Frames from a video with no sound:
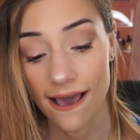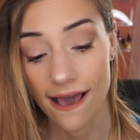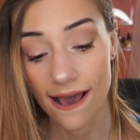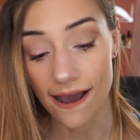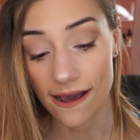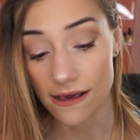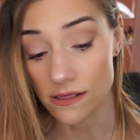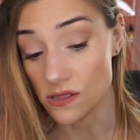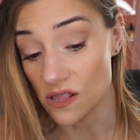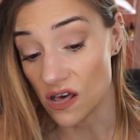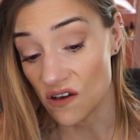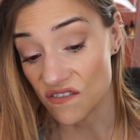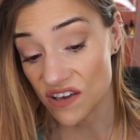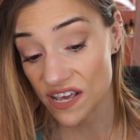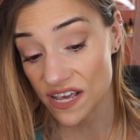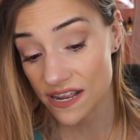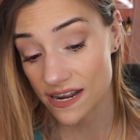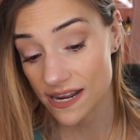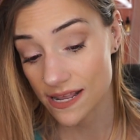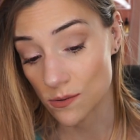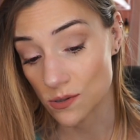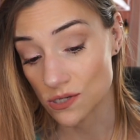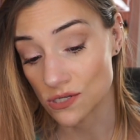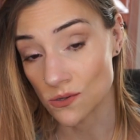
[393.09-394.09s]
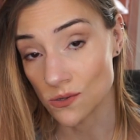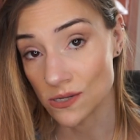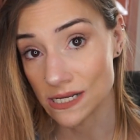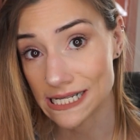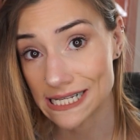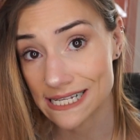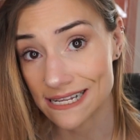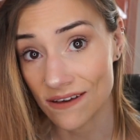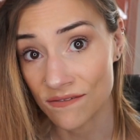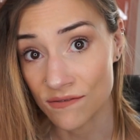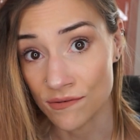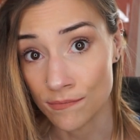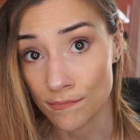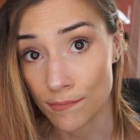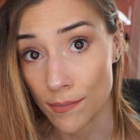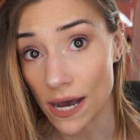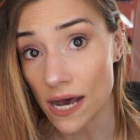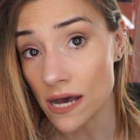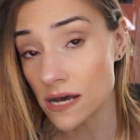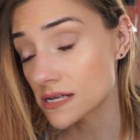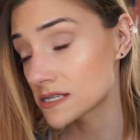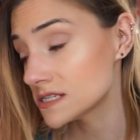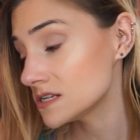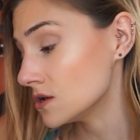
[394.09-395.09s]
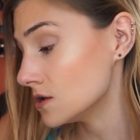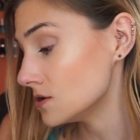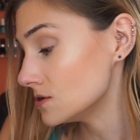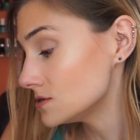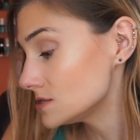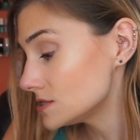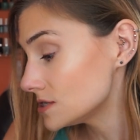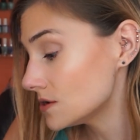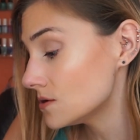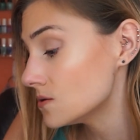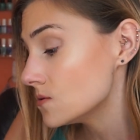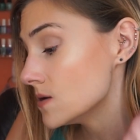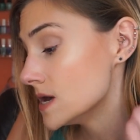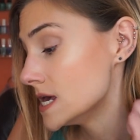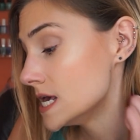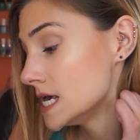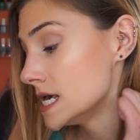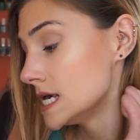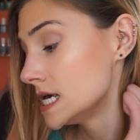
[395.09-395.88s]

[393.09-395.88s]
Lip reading: I love it. It was only $7 also,